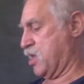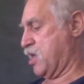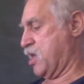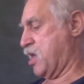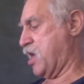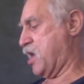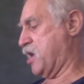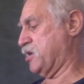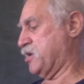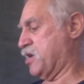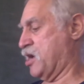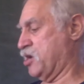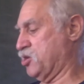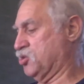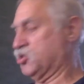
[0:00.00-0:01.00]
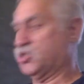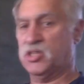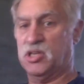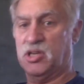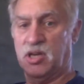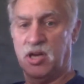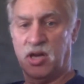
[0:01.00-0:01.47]
and now you
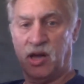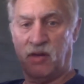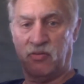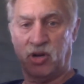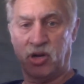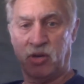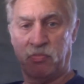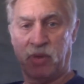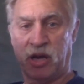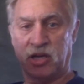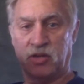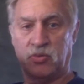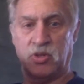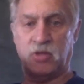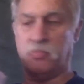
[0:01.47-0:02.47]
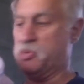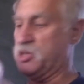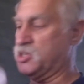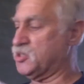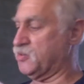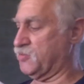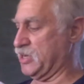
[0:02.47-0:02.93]
see I've got a bucket with a
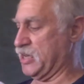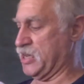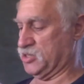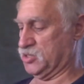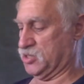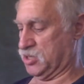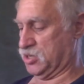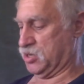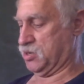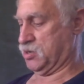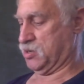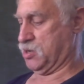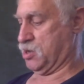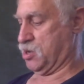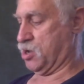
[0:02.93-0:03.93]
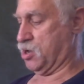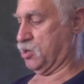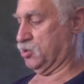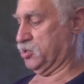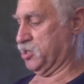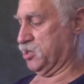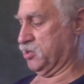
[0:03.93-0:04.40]
piece of elastic
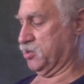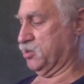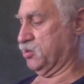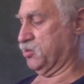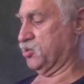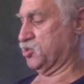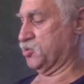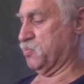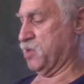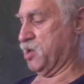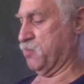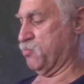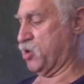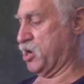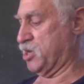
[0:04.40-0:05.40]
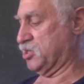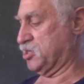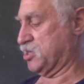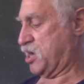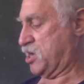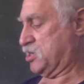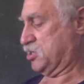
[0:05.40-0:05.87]
holding this membrane
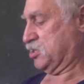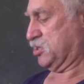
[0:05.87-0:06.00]
tight.